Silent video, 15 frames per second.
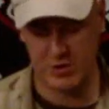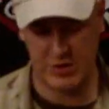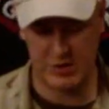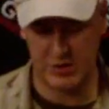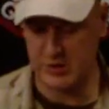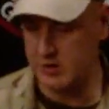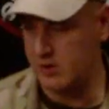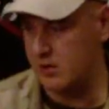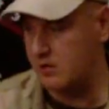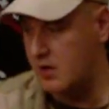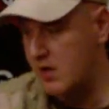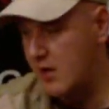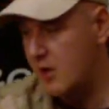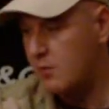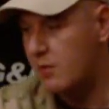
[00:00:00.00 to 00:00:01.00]
that G&G do,
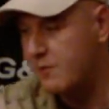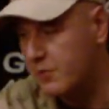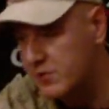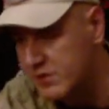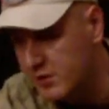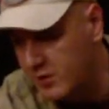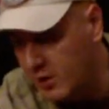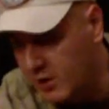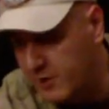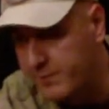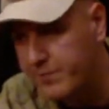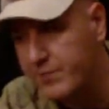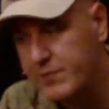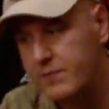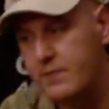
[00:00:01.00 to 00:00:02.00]
we've also
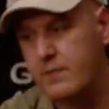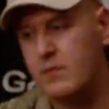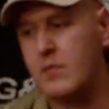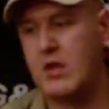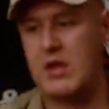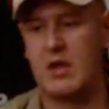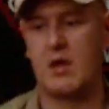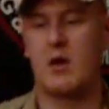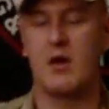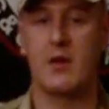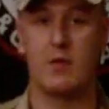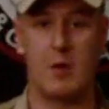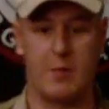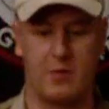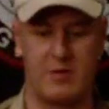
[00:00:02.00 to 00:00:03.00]
got the
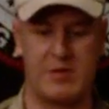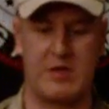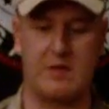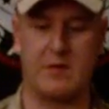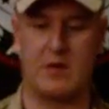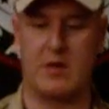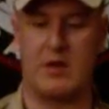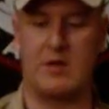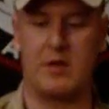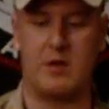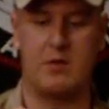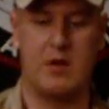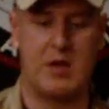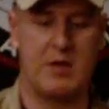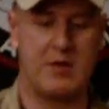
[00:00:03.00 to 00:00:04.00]
other upper receiver that they
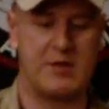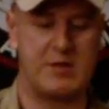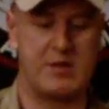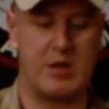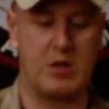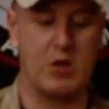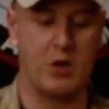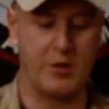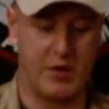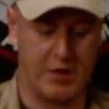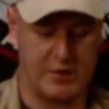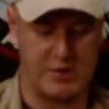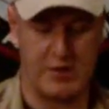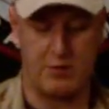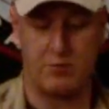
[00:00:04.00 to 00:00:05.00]
do. This is the
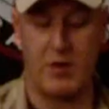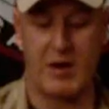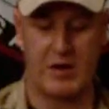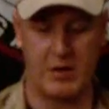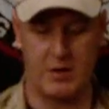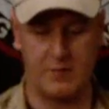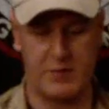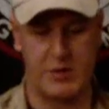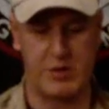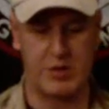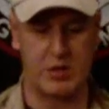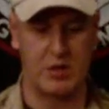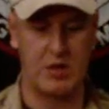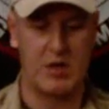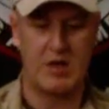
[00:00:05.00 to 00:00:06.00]
non-hunter, the regular
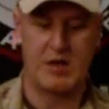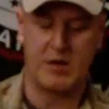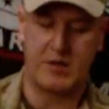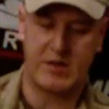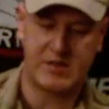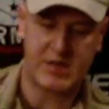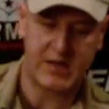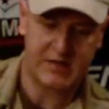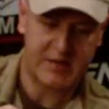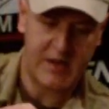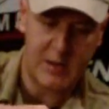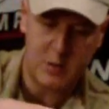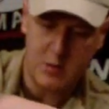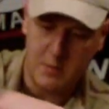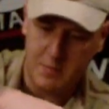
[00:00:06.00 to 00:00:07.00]
version. Now this has
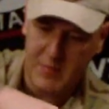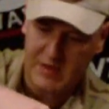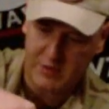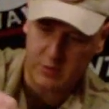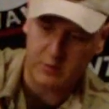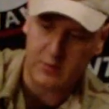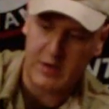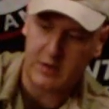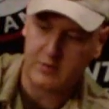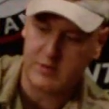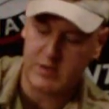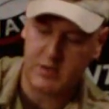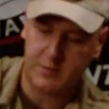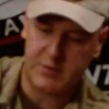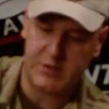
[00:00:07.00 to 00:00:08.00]
a metal rail
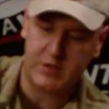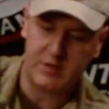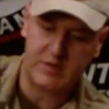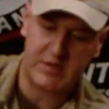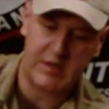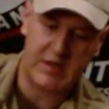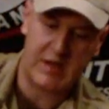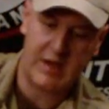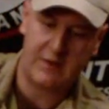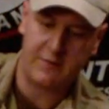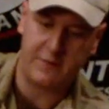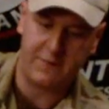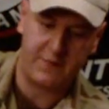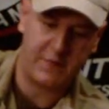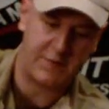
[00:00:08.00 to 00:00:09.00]
top, as you can see here,
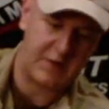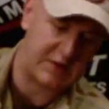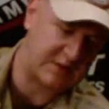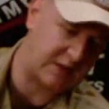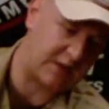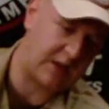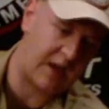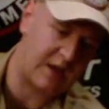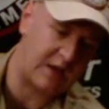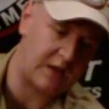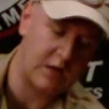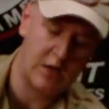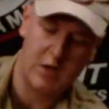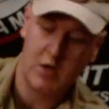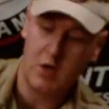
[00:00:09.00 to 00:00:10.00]
for fitting
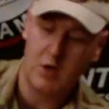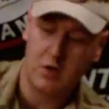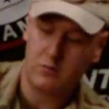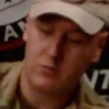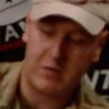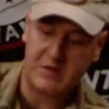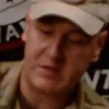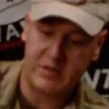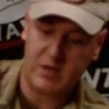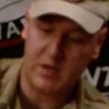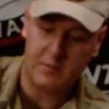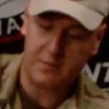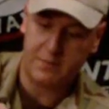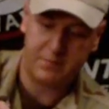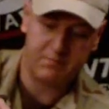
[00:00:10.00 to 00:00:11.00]
any RIS
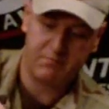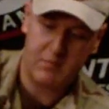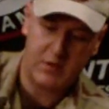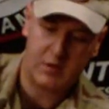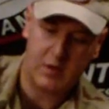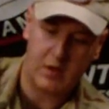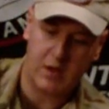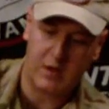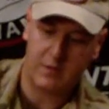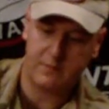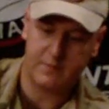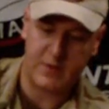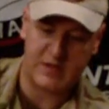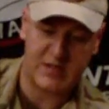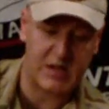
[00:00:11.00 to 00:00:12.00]
type
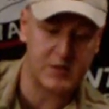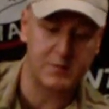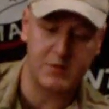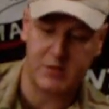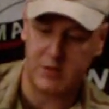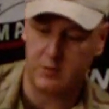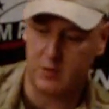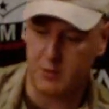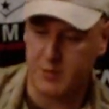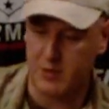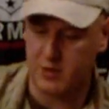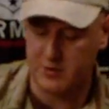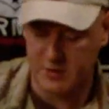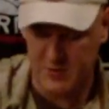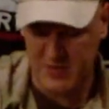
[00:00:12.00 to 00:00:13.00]
attachments that you want to
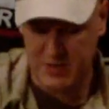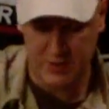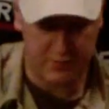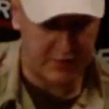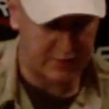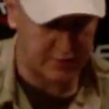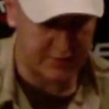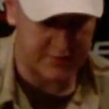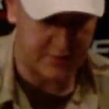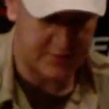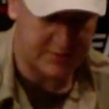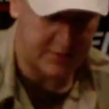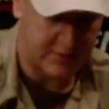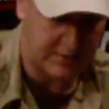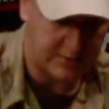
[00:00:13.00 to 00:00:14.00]
put on, especially your red dot
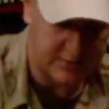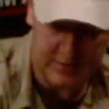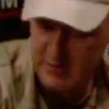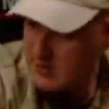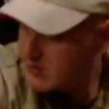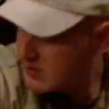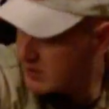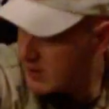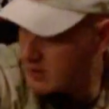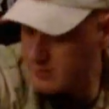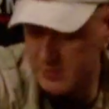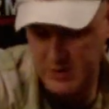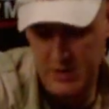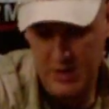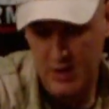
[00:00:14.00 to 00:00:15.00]
sights and things like that,
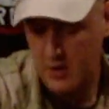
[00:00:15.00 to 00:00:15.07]
scopes.